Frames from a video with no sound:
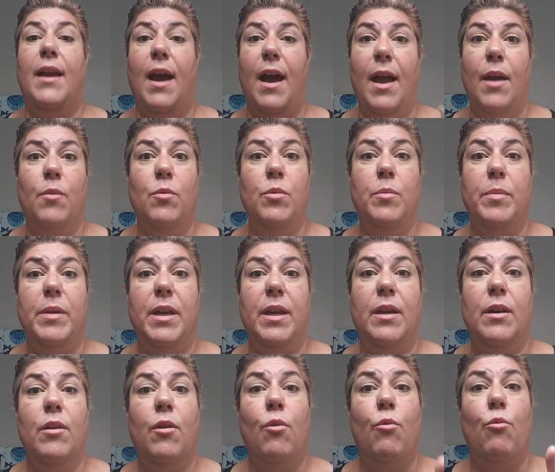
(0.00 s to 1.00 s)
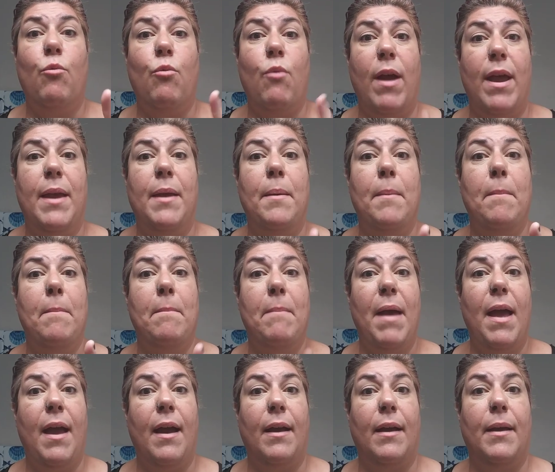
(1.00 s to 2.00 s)
I will be right
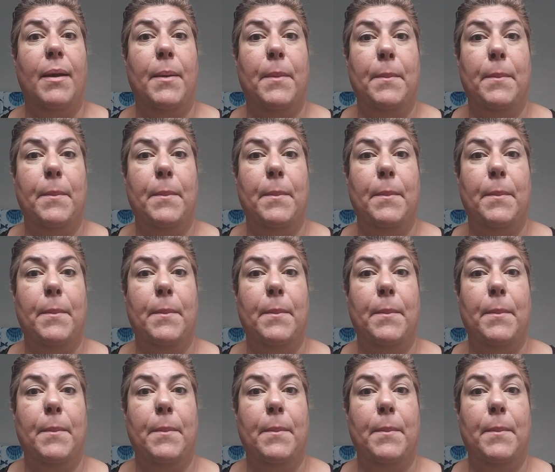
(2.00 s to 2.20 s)
back.